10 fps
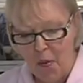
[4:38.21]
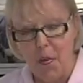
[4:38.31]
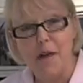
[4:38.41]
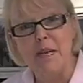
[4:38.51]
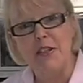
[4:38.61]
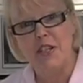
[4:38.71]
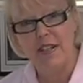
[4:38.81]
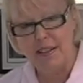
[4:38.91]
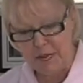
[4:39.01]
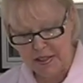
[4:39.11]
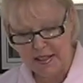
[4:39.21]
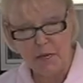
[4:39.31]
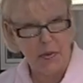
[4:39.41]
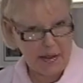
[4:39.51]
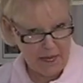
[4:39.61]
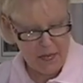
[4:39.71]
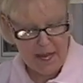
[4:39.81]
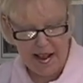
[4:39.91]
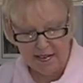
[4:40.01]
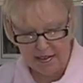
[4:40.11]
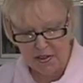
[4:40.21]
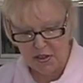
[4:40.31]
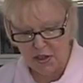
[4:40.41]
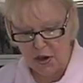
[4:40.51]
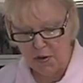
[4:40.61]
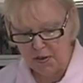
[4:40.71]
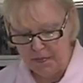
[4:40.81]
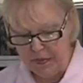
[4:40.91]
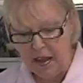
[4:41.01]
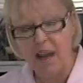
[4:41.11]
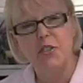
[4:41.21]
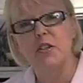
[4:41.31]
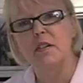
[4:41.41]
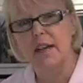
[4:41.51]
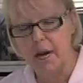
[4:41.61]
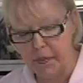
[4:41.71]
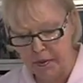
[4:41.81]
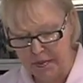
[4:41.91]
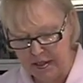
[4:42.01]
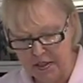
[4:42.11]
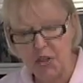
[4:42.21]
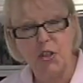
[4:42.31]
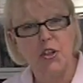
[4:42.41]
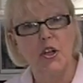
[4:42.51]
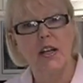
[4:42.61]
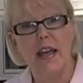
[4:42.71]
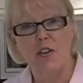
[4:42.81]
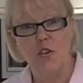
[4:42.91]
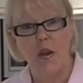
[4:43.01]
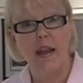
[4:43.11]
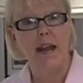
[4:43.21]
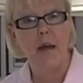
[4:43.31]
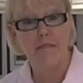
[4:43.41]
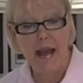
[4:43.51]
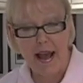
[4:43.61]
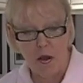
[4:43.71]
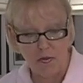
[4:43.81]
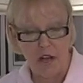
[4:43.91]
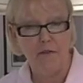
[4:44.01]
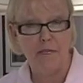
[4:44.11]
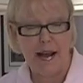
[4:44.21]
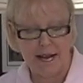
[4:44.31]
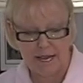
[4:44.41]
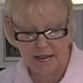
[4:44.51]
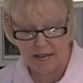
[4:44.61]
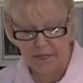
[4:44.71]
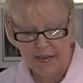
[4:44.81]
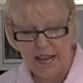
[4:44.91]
While my chili was simmering on the back of the stove, I took a couple of minutes to cook and drain a pound of pasta.